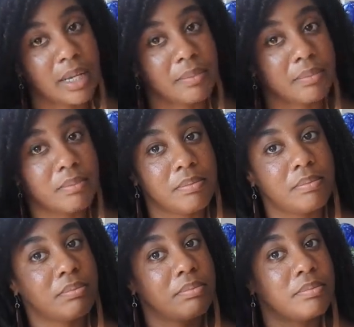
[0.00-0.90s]
like
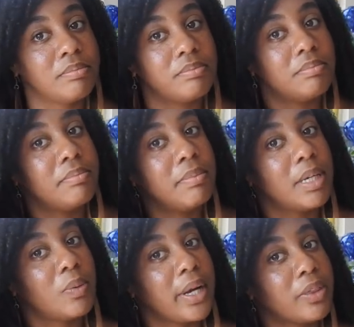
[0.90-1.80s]

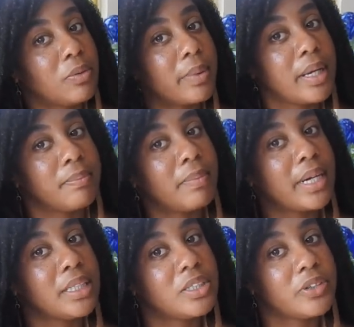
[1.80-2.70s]
midway through my,
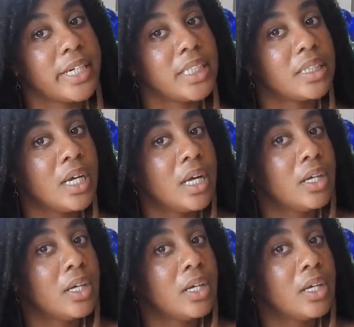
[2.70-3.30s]
my strands.